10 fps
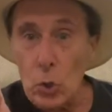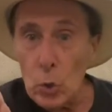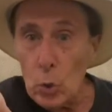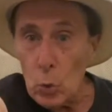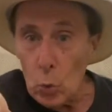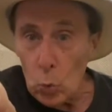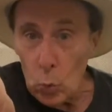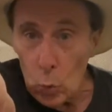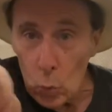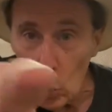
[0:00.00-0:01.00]

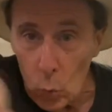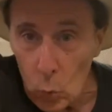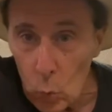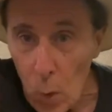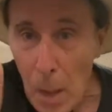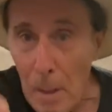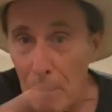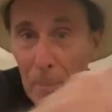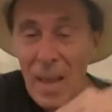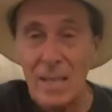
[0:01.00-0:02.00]
you
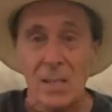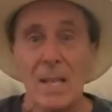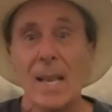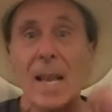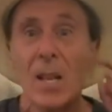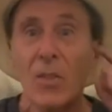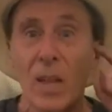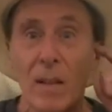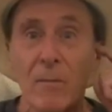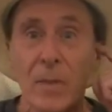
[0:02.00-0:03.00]
best than
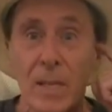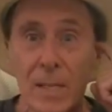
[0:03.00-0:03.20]
anything. Is